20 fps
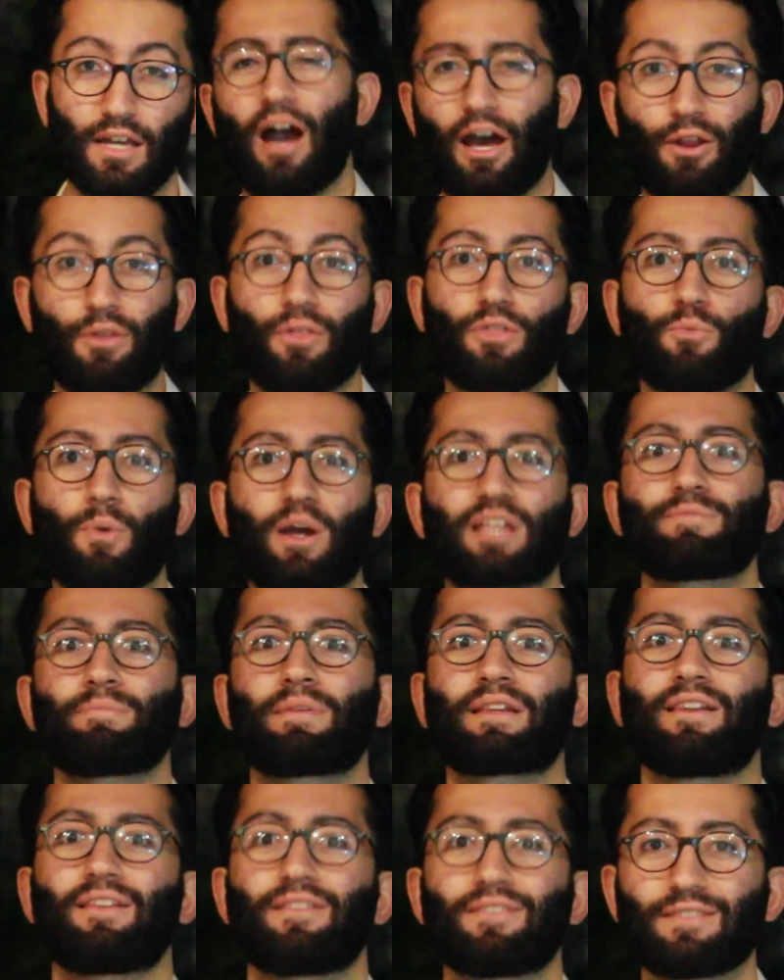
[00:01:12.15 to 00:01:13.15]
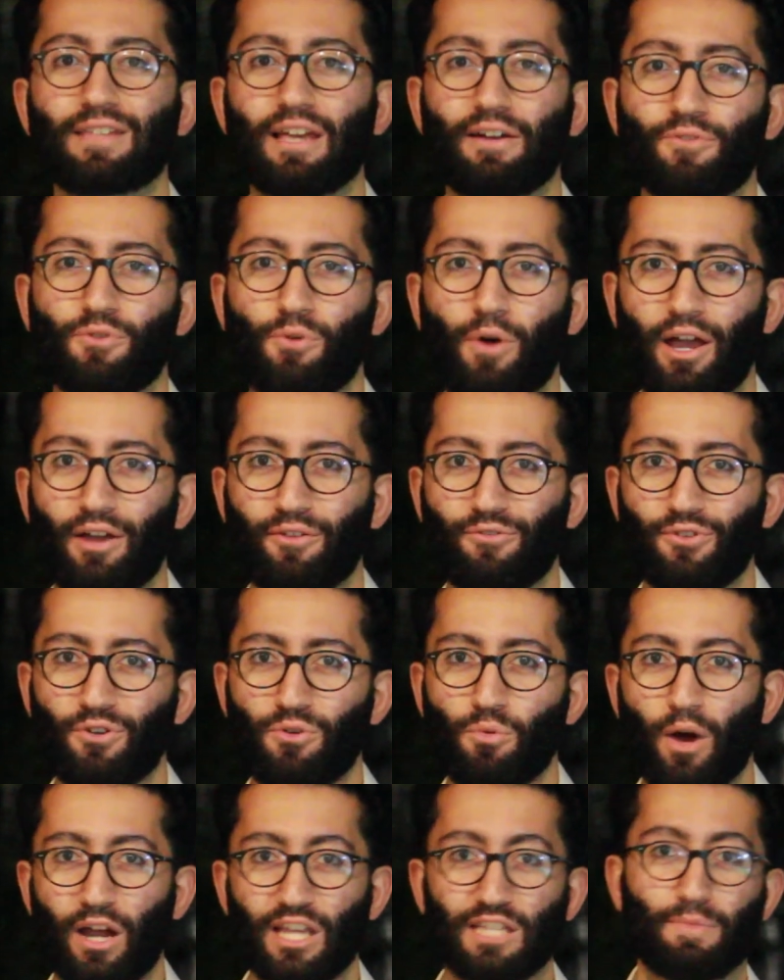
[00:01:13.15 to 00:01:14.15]
I know that the West Midlands have quite a
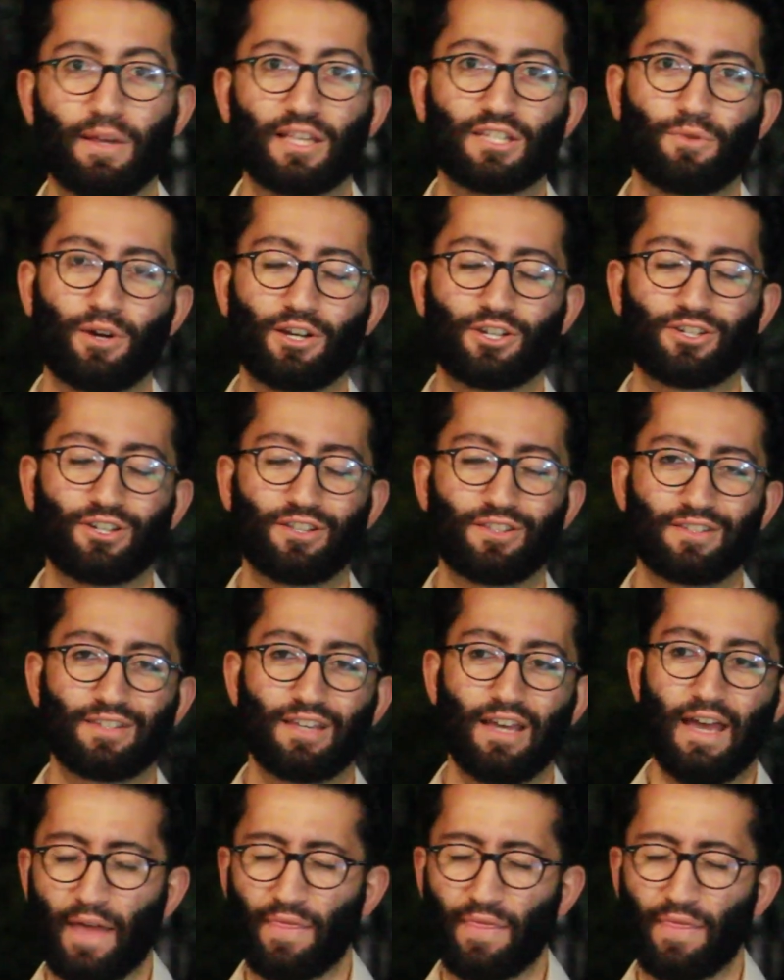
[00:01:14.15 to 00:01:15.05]
few white space questions,